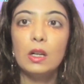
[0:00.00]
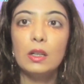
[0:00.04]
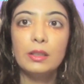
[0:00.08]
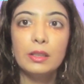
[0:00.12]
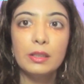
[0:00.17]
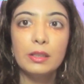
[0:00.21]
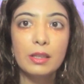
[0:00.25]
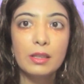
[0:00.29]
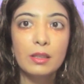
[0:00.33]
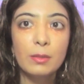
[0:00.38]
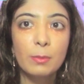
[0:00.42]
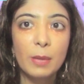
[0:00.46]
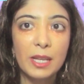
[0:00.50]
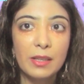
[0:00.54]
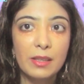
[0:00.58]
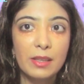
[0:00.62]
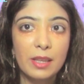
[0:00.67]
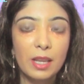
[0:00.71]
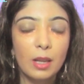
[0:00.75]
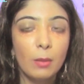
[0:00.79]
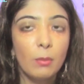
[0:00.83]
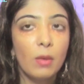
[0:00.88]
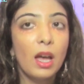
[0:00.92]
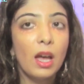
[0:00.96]
This is by
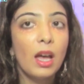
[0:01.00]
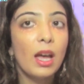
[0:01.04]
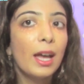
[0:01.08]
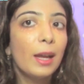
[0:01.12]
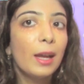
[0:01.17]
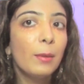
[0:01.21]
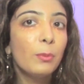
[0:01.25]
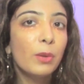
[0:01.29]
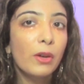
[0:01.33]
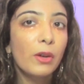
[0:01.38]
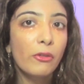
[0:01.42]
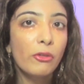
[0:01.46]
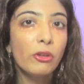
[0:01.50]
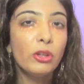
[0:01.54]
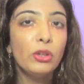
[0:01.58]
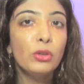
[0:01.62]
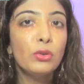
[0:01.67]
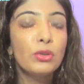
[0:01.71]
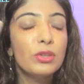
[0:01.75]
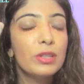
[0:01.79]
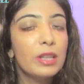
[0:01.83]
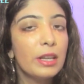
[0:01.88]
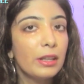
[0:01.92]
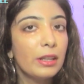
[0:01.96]
Sigma. I prefer
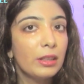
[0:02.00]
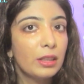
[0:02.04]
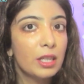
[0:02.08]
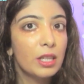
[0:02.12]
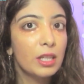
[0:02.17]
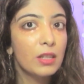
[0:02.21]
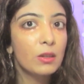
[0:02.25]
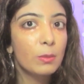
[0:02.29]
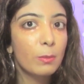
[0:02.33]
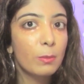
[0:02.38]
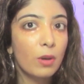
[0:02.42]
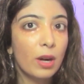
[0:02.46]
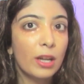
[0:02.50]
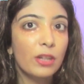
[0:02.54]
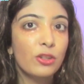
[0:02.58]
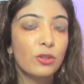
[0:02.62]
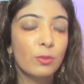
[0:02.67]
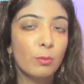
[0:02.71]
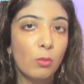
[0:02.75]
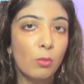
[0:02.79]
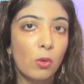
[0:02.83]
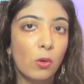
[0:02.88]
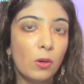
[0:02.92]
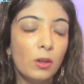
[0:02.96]
using this
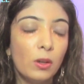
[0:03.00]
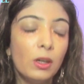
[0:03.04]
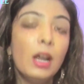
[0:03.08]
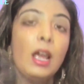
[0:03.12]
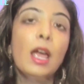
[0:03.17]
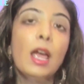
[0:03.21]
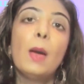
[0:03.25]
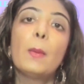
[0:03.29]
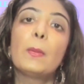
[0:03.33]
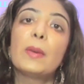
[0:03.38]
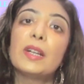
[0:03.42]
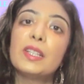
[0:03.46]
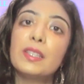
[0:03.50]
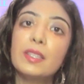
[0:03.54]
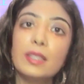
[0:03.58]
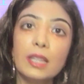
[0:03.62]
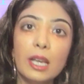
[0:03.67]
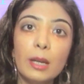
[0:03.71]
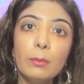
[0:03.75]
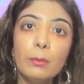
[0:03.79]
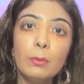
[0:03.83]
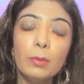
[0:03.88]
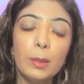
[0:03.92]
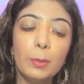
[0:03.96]
brush more, but
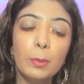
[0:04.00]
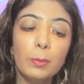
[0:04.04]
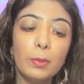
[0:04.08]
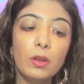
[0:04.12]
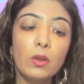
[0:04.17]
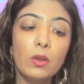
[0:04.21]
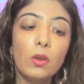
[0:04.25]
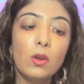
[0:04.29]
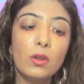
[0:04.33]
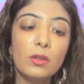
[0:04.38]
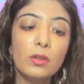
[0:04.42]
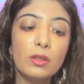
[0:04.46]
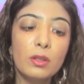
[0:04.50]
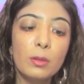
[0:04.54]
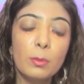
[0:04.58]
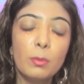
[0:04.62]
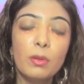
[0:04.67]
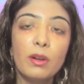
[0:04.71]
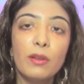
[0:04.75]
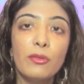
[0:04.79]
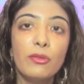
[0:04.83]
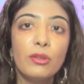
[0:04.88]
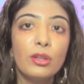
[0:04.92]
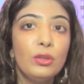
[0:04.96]
some people also
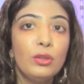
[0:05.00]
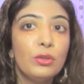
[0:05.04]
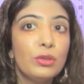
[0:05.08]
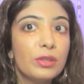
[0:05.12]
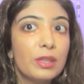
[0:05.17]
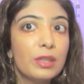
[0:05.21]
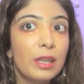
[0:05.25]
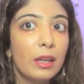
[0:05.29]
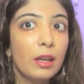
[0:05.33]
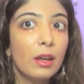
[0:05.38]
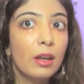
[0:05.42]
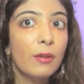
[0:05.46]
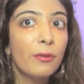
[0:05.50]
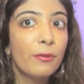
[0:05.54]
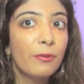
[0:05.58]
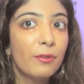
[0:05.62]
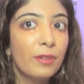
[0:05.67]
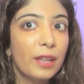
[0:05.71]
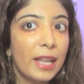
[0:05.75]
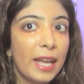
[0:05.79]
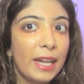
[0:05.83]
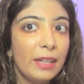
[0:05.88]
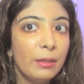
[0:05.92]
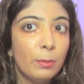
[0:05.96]
prefer using a
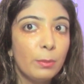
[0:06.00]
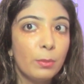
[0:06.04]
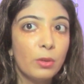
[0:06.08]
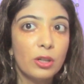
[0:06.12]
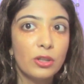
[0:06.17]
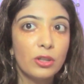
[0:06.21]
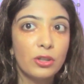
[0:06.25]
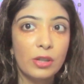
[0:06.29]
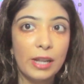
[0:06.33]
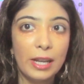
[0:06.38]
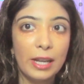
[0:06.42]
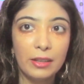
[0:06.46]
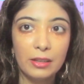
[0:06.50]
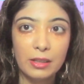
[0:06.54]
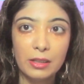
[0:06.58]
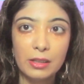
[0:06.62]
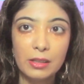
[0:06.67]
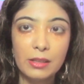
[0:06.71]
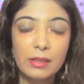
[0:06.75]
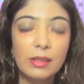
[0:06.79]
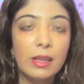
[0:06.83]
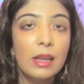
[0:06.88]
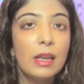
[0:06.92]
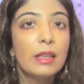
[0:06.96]
flat brush like
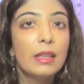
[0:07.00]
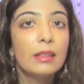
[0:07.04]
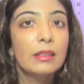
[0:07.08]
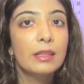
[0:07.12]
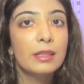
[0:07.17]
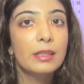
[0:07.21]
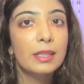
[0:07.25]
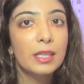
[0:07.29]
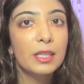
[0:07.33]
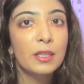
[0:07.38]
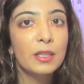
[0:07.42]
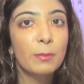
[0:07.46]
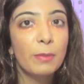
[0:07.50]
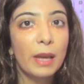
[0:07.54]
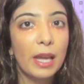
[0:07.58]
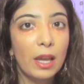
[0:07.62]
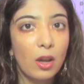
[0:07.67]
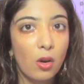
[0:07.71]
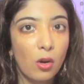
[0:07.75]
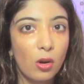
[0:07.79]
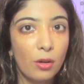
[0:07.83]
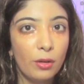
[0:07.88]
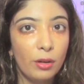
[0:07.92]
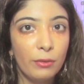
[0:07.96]
this. This is
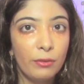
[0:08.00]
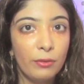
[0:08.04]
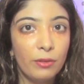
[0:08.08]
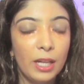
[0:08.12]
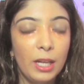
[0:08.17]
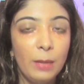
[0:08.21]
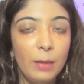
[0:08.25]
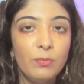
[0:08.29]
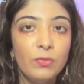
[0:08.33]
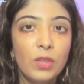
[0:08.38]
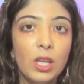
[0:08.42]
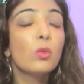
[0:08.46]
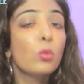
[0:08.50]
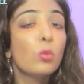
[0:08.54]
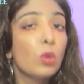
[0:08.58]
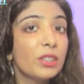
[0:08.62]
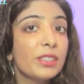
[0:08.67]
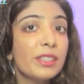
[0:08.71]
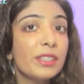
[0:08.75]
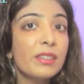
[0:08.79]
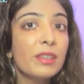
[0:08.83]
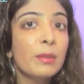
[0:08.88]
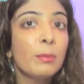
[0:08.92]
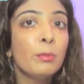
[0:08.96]
by Oriflame. So
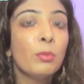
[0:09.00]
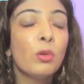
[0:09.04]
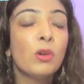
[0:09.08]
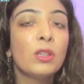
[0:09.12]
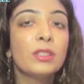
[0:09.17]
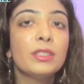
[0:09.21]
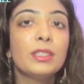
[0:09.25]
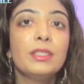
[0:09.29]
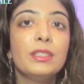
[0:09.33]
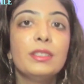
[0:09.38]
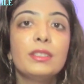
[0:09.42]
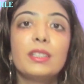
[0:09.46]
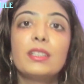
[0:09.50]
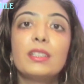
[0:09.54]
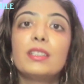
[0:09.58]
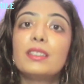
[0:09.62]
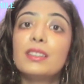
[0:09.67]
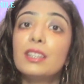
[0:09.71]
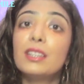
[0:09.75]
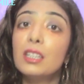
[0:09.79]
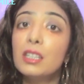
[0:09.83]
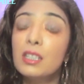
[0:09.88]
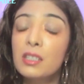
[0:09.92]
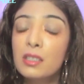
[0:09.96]
what is important
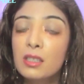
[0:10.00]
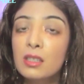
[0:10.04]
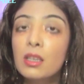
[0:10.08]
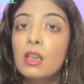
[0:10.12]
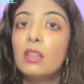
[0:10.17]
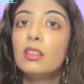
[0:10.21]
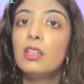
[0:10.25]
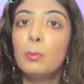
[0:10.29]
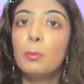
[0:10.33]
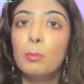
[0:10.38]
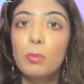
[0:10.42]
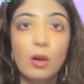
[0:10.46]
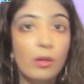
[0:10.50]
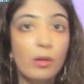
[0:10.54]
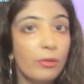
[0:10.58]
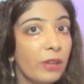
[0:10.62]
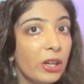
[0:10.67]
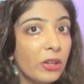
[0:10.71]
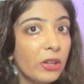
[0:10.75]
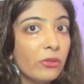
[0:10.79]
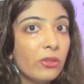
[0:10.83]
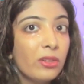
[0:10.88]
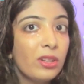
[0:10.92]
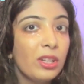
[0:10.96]
is the
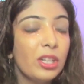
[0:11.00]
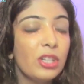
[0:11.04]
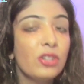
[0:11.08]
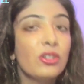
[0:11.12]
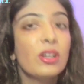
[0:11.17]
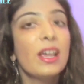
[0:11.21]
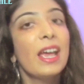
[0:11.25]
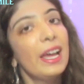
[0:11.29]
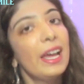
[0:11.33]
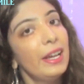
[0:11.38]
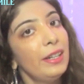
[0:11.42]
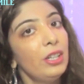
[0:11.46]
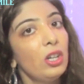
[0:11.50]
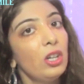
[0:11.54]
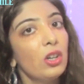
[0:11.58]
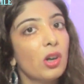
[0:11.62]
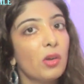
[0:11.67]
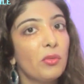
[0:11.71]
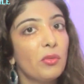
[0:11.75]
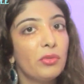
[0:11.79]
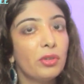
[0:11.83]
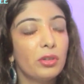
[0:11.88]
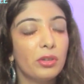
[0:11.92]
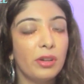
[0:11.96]
perfect finish and your
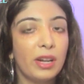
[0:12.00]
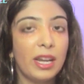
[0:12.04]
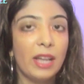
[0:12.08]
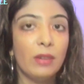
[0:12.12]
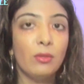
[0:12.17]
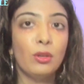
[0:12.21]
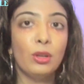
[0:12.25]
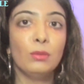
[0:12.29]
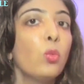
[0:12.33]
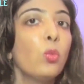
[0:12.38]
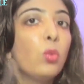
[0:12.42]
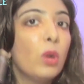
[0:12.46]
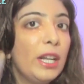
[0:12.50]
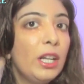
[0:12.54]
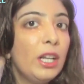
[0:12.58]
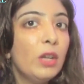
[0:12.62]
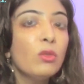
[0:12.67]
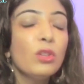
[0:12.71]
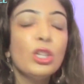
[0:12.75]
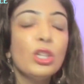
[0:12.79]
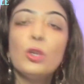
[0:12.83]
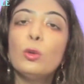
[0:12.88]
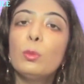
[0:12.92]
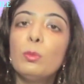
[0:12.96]
comfort level.
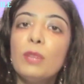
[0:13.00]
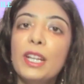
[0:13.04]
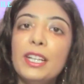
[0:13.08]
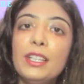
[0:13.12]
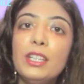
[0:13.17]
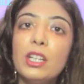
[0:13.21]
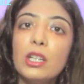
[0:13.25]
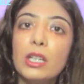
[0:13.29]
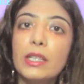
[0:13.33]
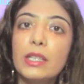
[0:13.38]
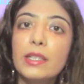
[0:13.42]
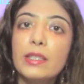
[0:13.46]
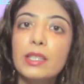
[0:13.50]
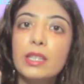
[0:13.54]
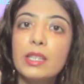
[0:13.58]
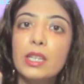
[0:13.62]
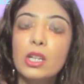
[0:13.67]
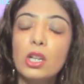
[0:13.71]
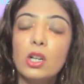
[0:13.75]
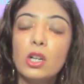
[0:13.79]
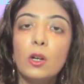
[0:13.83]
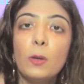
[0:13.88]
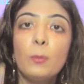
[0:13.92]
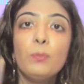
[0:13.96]
Whenever you blend your
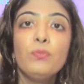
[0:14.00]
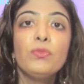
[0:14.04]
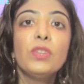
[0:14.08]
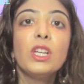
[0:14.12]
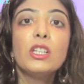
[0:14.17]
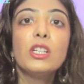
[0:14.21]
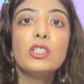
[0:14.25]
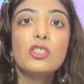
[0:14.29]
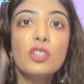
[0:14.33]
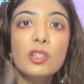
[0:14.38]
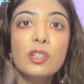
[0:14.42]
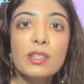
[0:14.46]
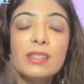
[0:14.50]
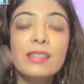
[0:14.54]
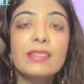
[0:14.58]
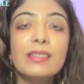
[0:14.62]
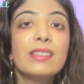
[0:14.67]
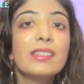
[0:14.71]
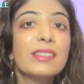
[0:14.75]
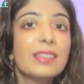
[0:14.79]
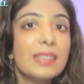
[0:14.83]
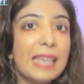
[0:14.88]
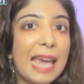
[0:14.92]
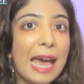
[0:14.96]
concealer, just
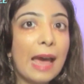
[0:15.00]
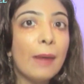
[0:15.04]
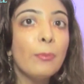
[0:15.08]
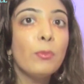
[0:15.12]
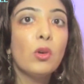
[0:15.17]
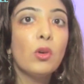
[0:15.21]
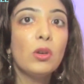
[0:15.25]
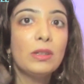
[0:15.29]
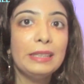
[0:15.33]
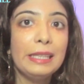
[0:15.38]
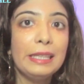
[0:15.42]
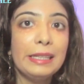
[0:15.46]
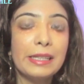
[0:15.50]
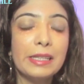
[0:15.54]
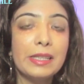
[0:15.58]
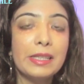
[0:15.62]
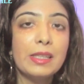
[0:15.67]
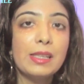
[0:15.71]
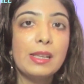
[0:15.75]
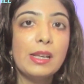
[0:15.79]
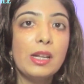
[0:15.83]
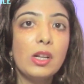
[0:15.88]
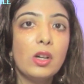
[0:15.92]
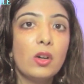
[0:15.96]
tap on the
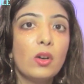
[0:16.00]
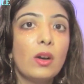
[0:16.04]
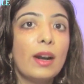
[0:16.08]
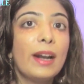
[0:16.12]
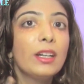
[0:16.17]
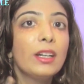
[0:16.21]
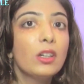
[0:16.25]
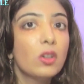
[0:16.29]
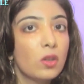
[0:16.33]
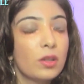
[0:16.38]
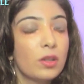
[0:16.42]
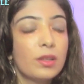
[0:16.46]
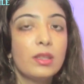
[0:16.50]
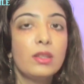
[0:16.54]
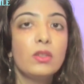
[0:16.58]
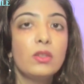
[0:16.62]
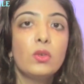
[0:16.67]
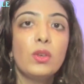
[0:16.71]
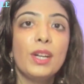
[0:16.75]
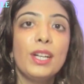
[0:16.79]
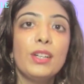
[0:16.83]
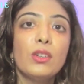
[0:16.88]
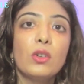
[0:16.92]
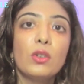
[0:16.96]
concealer and
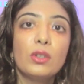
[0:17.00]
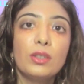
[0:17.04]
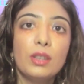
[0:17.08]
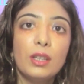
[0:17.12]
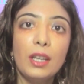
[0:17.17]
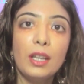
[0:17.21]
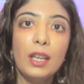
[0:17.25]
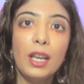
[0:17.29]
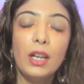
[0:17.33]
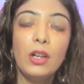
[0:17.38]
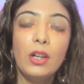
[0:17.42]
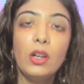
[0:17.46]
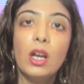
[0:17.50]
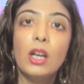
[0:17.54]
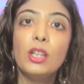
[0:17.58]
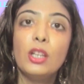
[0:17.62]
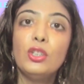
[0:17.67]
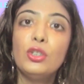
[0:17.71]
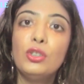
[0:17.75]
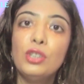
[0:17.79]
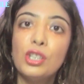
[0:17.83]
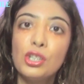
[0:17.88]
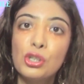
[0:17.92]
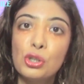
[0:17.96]
concentrate on the
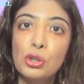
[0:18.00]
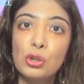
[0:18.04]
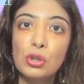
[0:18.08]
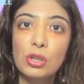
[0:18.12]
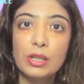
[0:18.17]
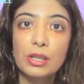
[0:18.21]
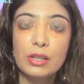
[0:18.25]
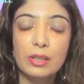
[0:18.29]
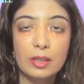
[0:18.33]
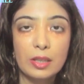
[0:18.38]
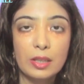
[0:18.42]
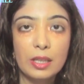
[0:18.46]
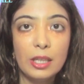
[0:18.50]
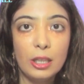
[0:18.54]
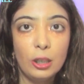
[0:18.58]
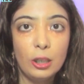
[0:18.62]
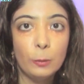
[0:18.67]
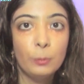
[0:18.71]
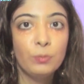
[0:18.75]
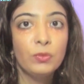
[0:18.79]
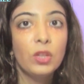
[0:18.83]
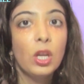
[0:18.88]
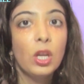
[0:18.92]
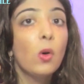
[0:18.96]
area you need to conceal.
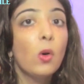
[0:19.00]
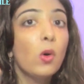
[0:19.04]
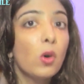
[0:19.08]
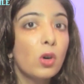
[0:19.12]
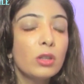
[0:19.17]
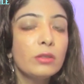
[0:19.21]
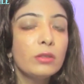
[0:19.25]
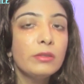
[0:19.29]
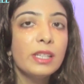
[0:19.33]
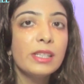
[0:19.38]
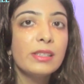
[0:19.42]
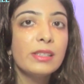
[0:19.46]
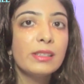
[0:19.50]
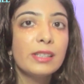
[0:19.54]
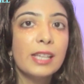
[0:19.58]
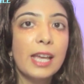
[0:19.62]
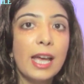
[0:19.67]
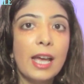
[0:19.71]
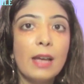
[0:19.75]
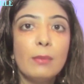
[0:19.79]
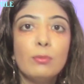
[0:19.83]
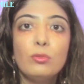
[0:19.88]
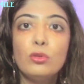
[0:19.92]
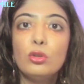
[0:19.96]
Always
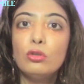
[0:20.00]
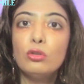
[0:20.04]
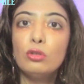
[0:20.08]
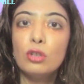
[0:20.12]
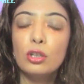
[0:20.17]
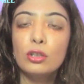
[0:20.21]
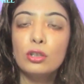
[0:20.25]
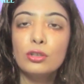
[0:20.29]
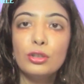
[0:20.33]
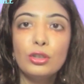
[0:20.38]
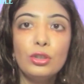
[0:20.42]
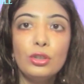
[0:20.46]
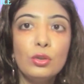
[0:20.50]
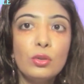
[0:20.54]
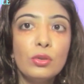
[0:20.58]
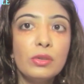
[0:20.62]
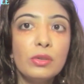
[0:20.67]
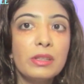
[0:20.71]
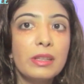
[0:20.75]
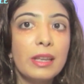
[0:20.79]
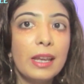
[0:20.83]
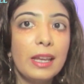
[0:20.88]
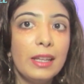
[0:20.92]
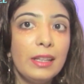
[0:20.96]
tap, do not
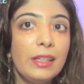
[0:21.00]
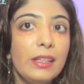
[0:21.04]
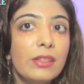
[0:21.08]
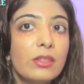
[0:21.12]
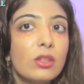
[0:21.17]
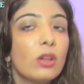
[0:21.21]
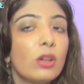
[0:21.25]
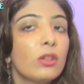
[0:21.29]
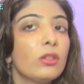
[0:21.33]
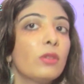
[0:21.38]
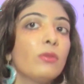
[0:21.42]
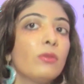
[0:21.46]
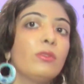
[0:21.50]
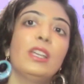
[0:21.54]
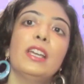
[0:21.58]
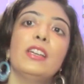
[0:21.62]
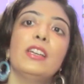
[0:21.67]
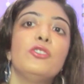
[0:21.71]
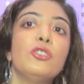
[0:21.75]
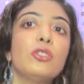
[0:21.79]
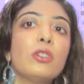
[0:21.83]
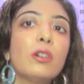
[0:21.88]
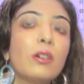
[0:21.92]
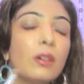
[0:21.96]
use any sort of
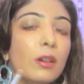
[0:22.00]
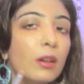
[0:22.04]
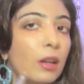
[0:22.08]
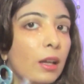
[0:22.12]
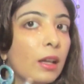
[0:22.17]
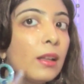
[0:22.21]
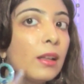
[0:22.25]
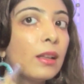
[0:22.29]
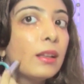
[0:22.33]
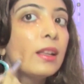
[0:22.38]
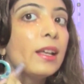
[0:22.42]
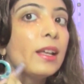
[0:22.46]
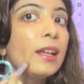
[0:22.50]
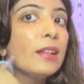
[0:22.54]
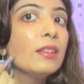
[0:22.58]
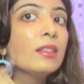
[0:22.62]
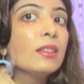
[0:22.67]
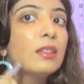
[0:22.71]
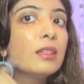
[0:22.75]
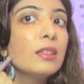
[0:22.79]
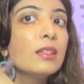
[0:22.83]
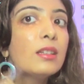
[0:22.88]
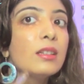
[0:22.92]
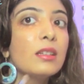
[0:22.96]
gesture like
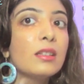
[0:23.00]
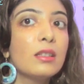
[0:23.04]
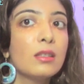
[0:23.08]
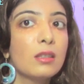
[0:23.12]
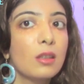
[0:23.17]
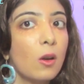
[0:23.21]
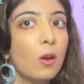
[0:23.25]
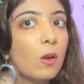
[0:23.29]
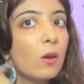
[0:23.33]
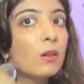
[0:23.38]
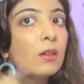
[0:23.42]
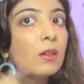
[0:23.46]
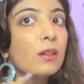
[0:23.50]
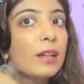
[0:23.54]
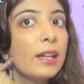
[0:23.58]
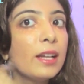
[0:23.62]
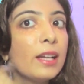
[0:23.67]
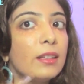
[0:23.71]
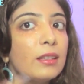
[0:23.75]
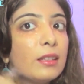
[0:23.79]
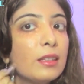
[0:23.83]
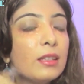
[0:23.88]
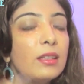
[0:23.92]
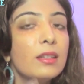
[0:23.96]
this or
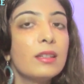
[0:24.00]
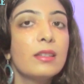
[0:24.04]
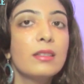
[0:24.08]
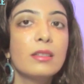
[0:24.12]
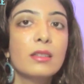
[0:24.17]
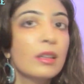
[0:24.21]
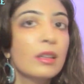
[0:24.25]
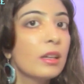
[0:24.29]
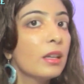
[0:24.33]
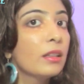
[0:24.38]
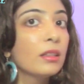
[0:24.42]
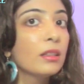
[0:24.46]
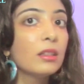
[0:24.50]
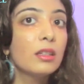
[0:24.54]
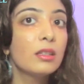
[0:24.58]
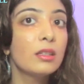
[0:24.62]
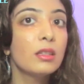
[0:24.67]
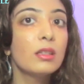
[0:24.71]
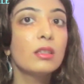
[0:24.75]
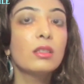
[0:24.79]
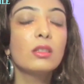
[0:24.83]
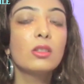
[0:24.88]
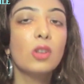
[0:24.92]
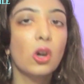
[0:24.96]
like this.
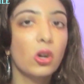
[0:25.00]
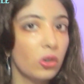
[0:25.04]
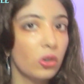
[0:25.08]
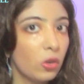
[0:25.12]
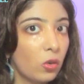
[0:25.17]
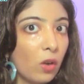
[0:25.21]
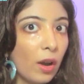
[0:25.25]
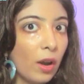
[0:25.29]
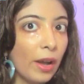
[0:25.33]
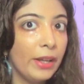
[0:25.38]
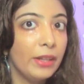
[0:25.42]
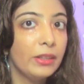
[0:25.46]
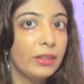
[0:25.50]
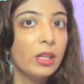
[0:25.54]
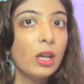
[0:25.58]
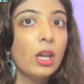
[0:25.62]
This is not right.